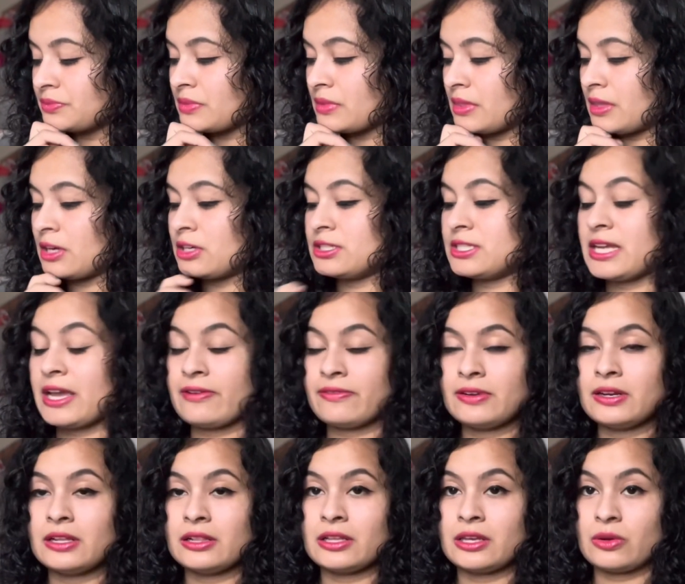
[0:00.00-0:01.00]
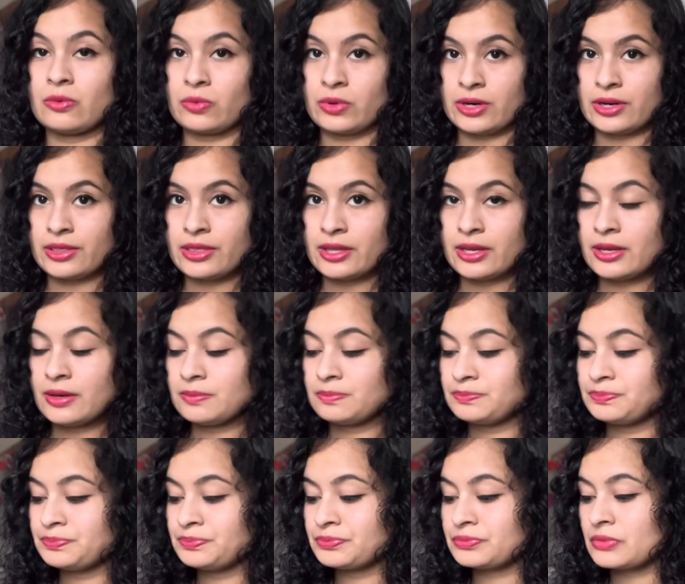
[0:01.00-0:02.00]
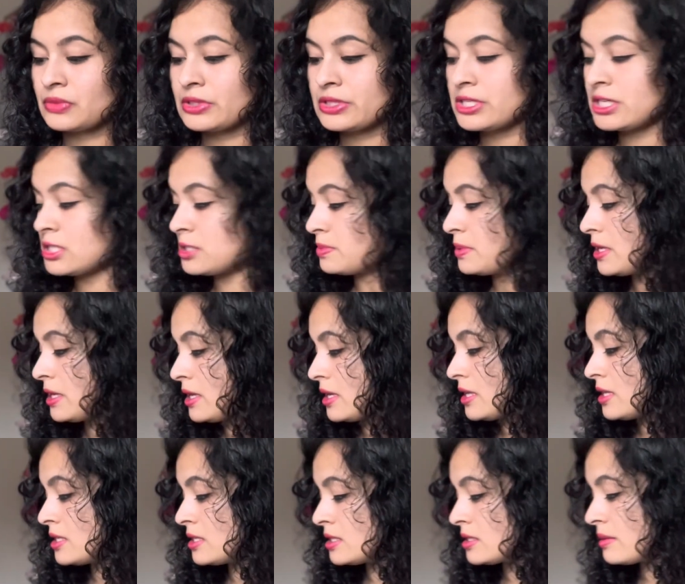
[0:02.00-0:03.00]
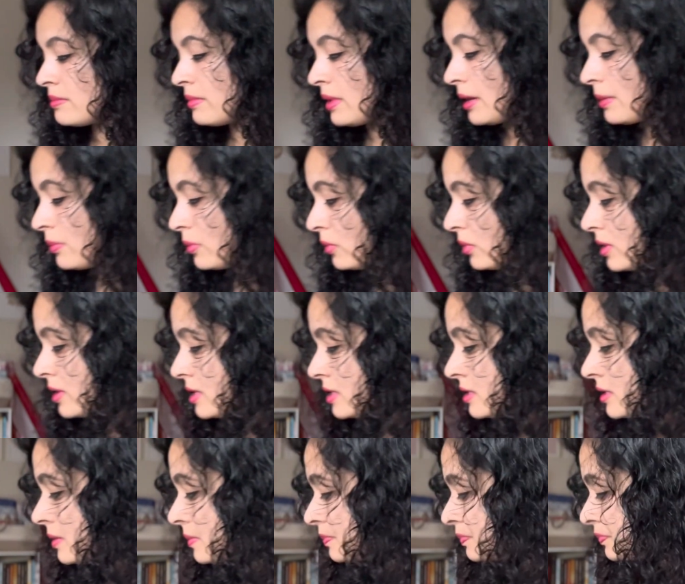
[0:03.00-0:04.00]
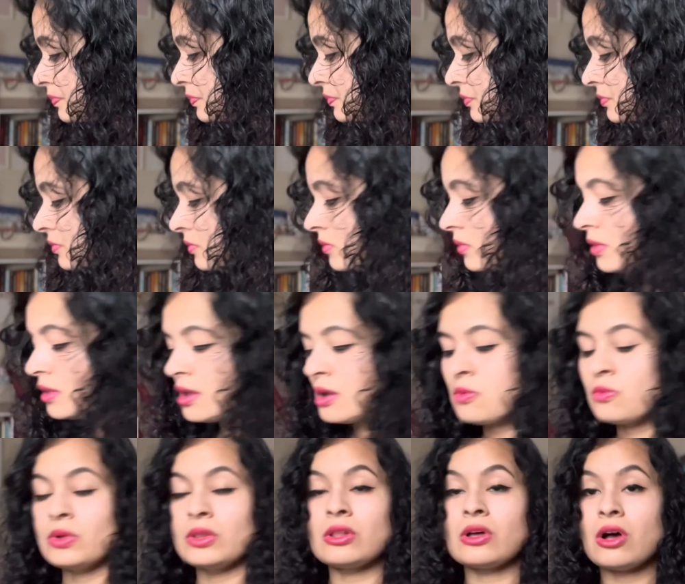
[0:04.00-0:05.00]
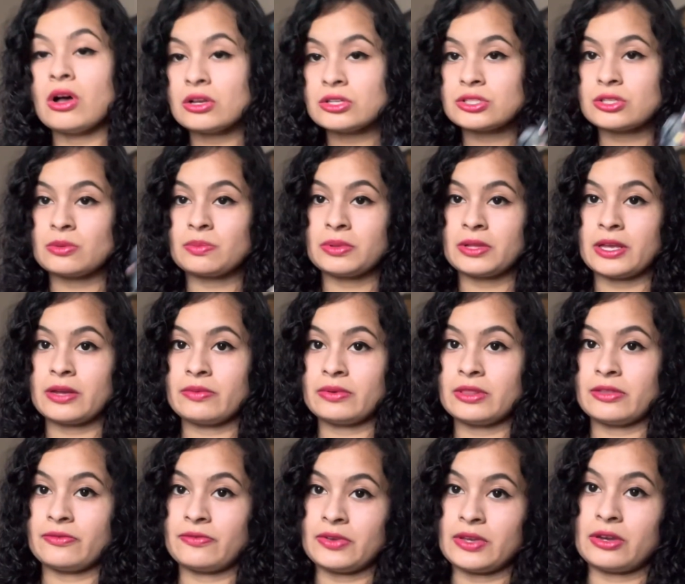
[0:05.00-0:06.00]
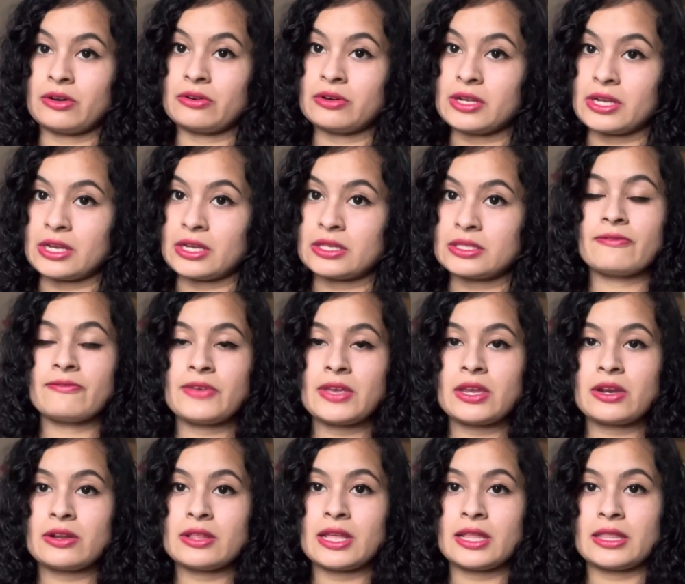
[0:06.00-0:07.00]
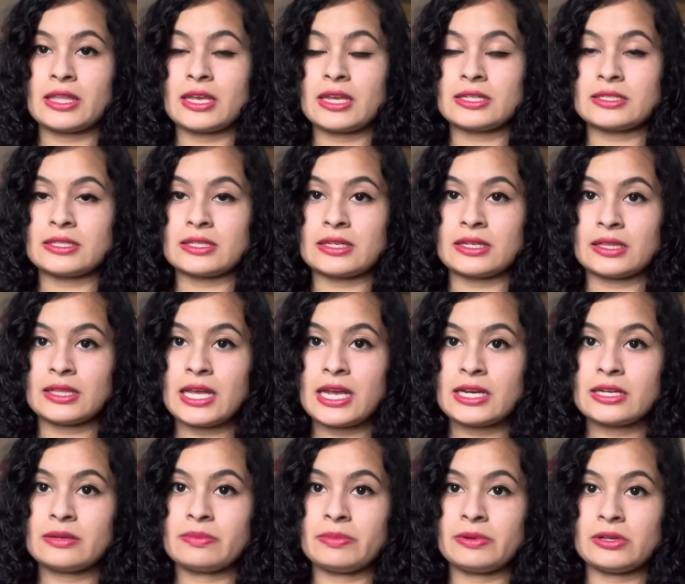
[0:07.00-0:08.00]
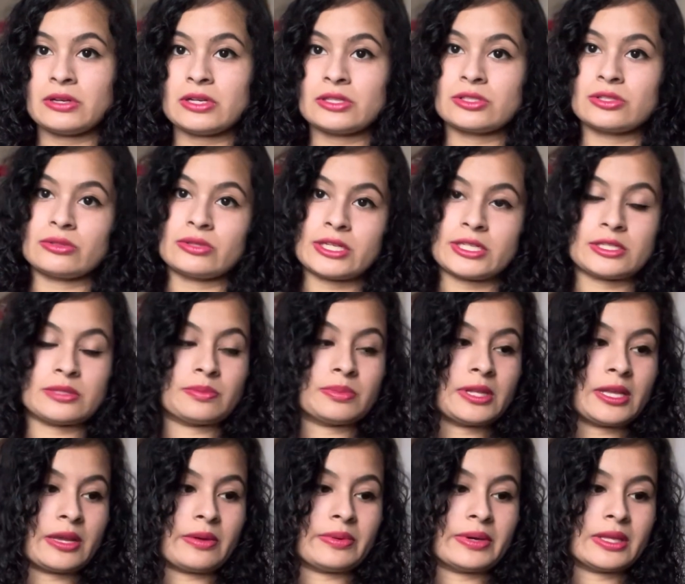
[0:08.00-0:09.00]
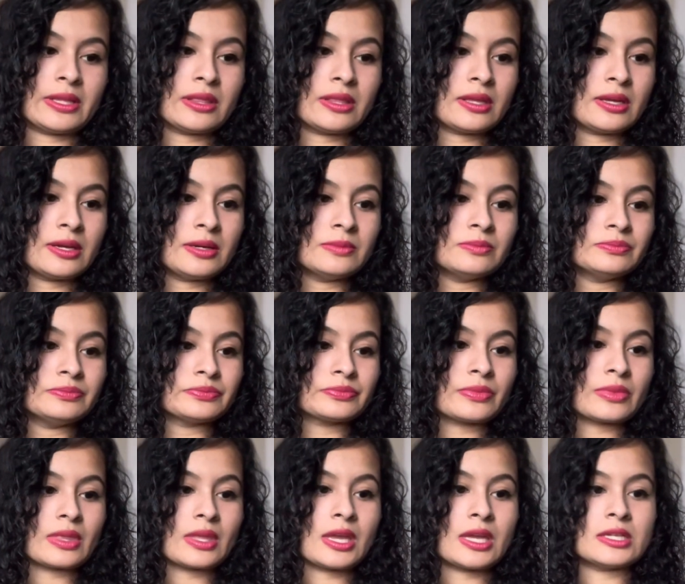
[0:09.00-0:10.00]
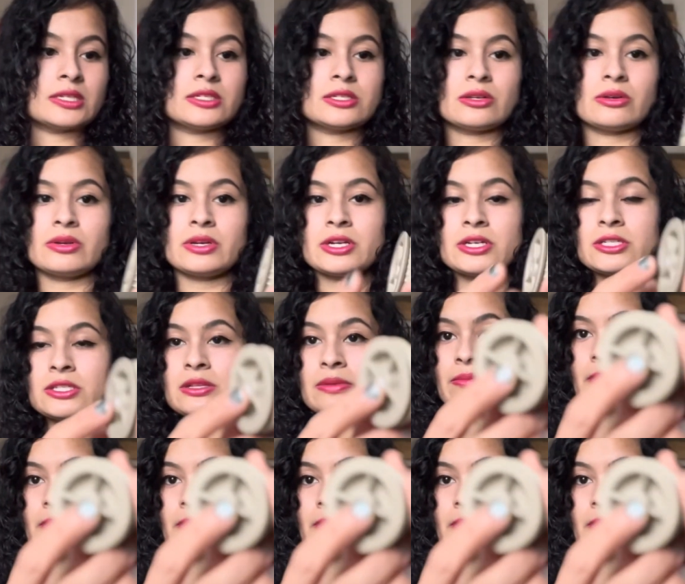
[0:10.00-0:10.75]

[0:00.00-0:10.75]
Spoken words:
they're definitely worth it, just because my boys will also play with the figurines. Figure that they get to collect, but also get to play with. And so here's the